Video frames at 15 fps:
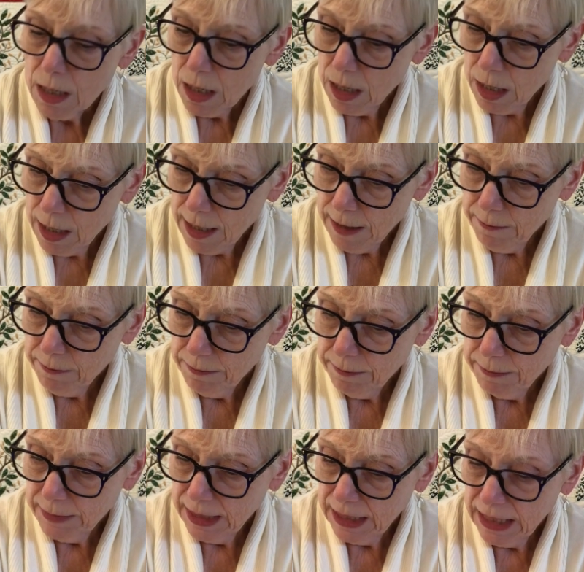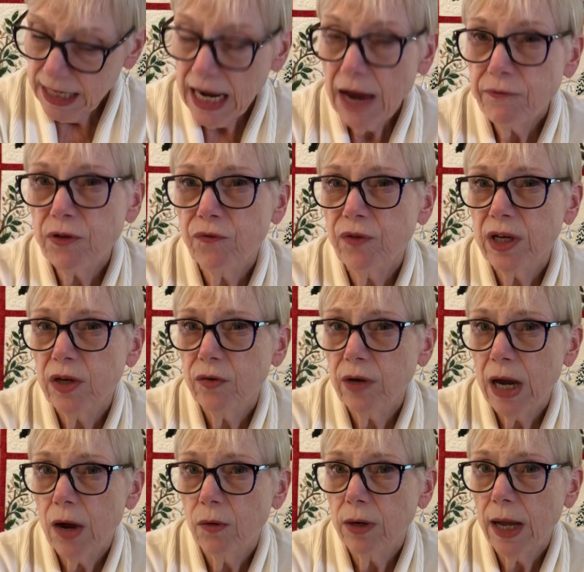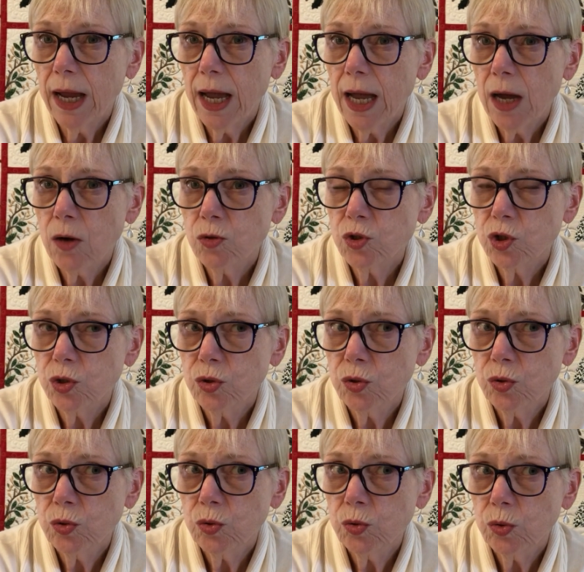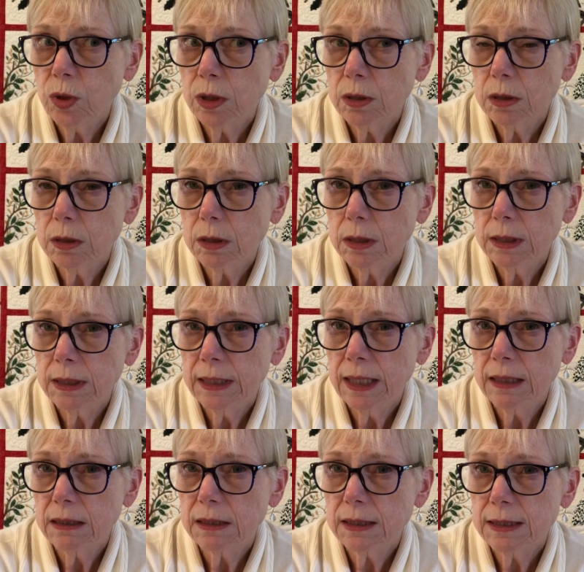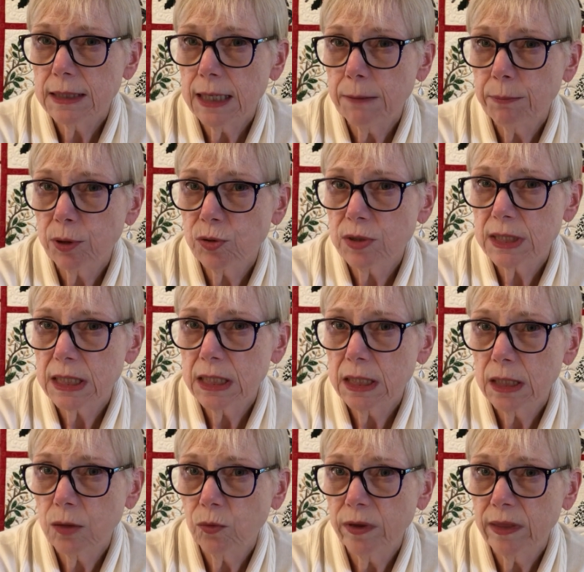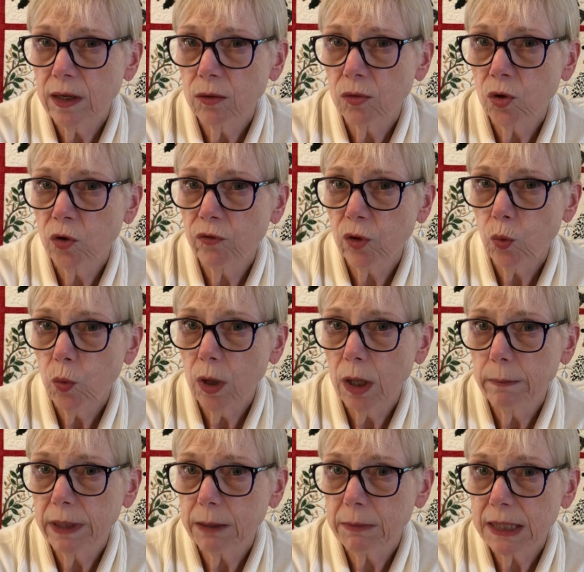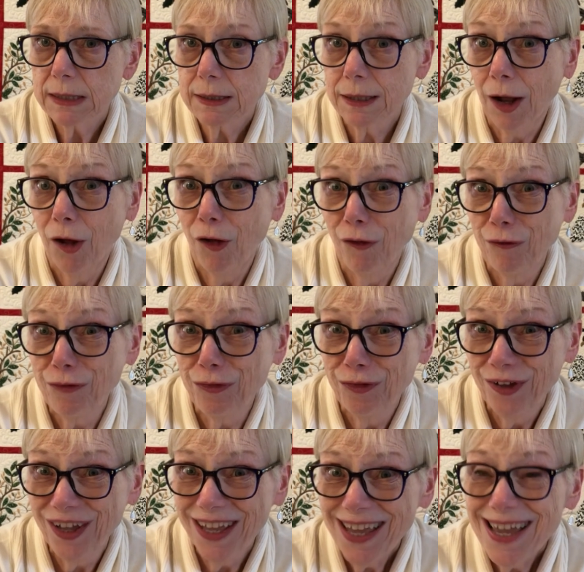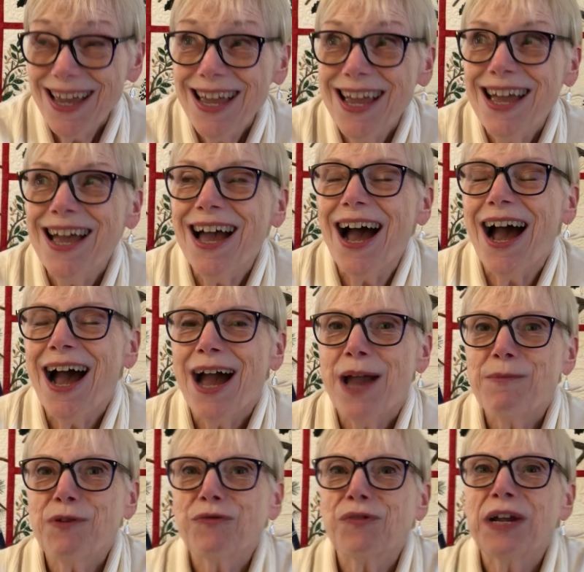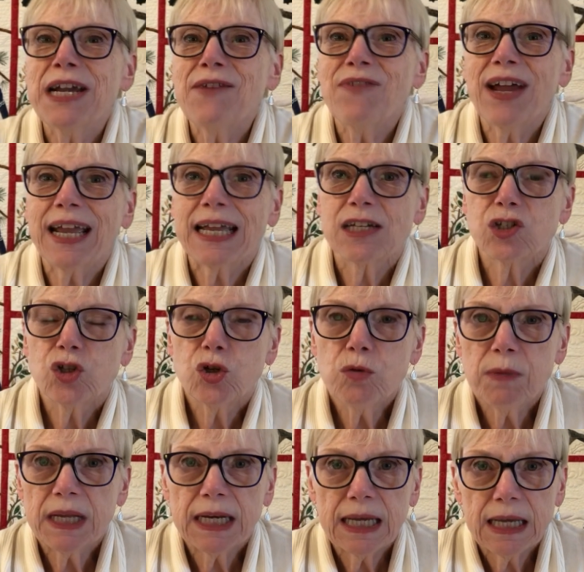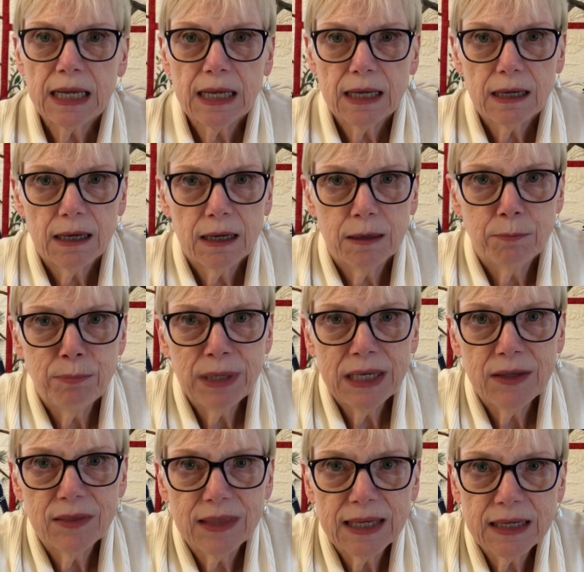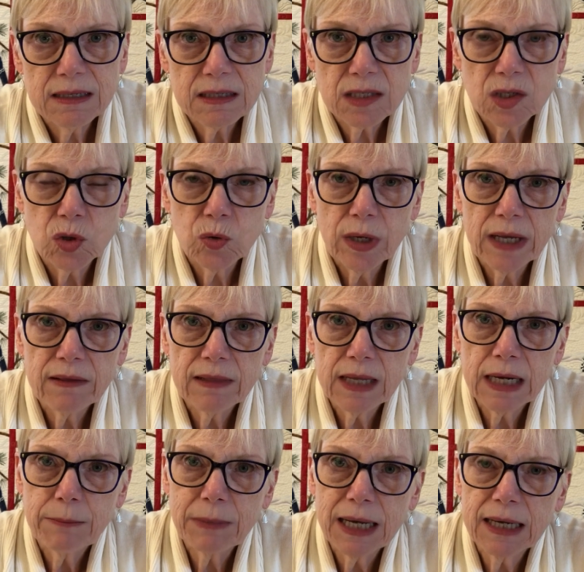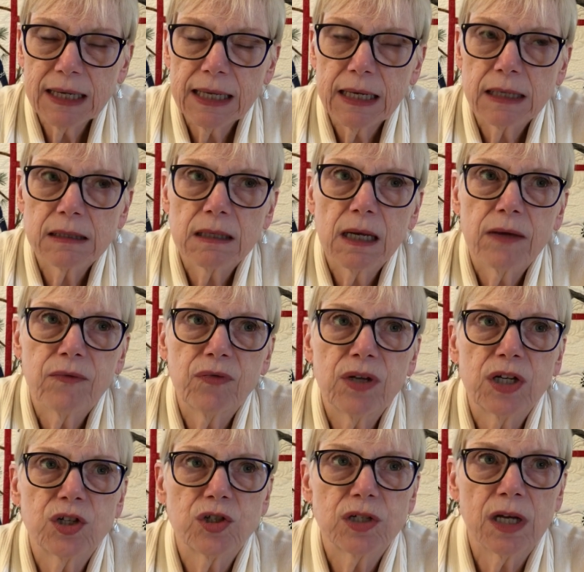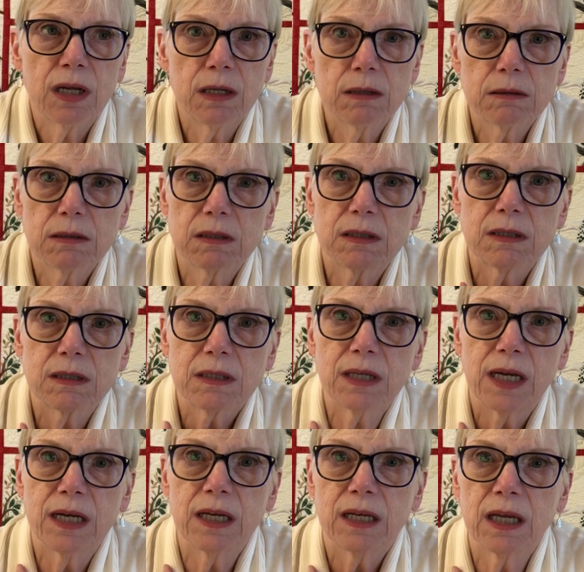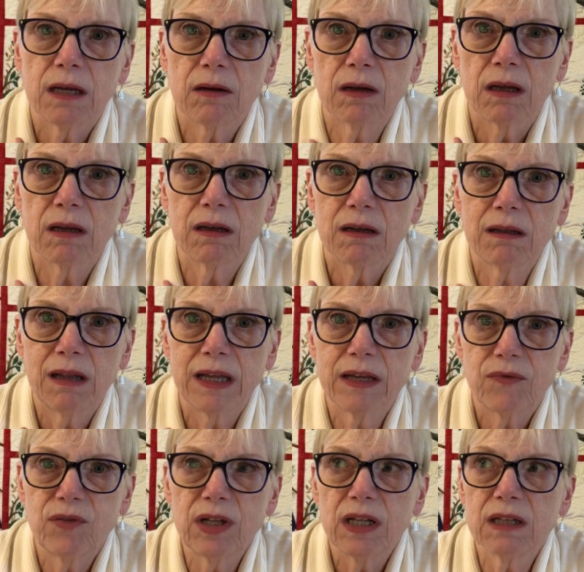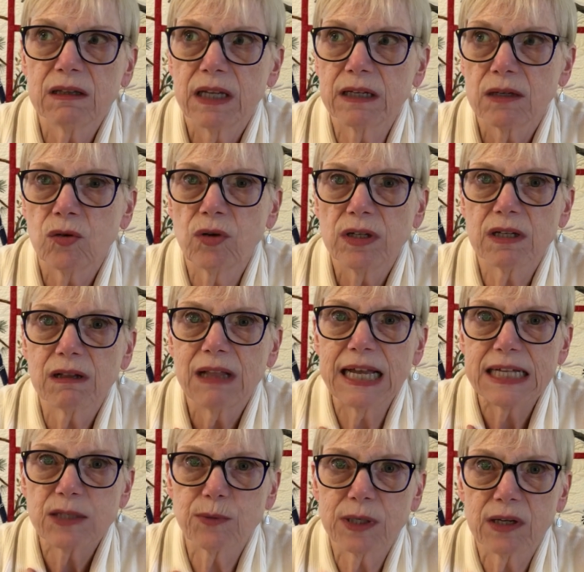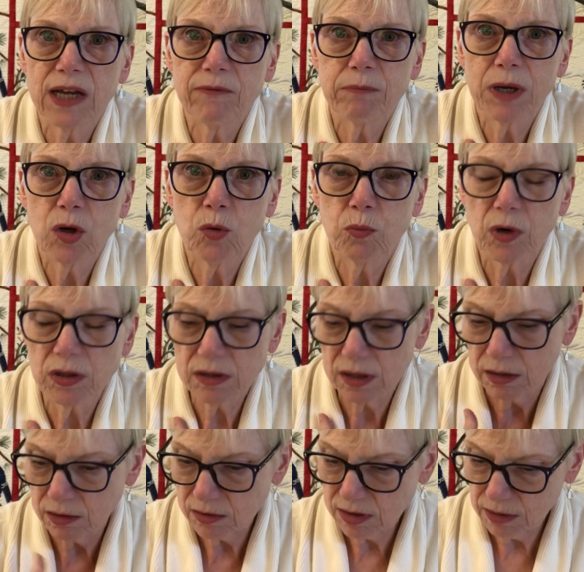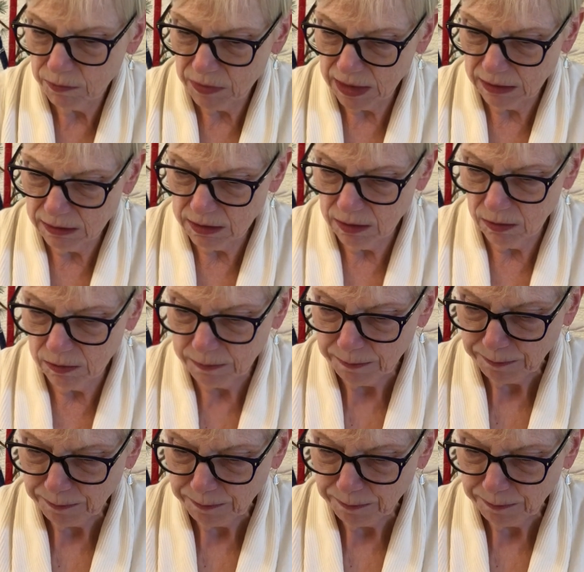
And I have to figure out how to get samplers in without overwhelming myself. I'm afraid if I get too many big things going that I'm not getting finished, I'll kind of get like feeling like going to class without having my homework done or something. So